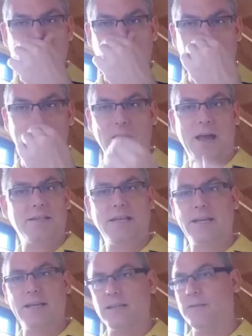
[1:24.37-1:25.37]
So I
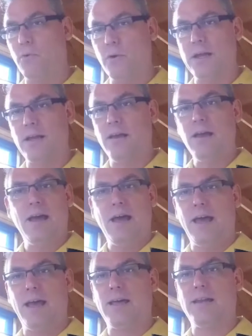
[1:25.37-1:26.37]
take it in the morning,
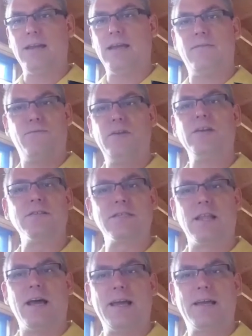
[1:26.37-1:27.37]
and it feels
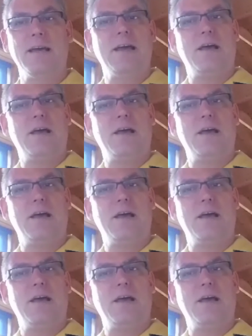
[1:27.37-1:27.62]
like